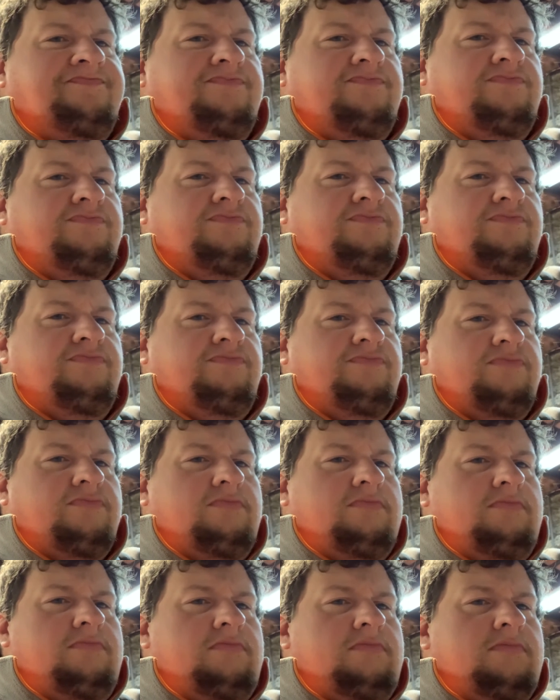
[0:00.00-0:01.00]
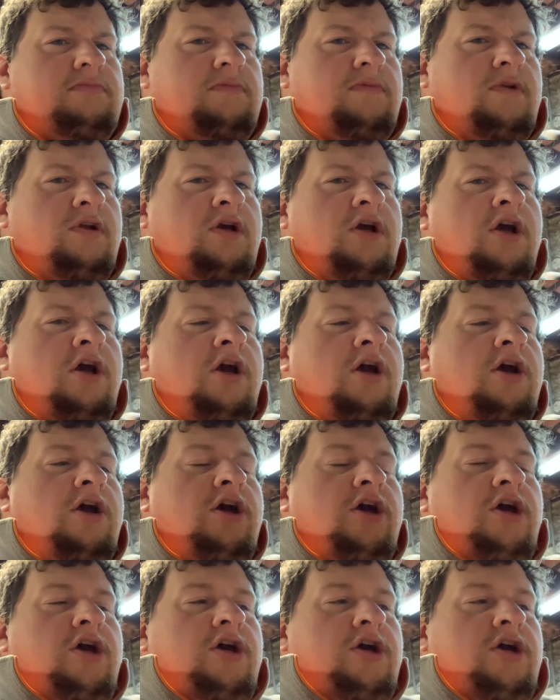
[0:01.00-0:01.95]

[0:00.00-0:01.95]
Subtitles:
Nothing is said.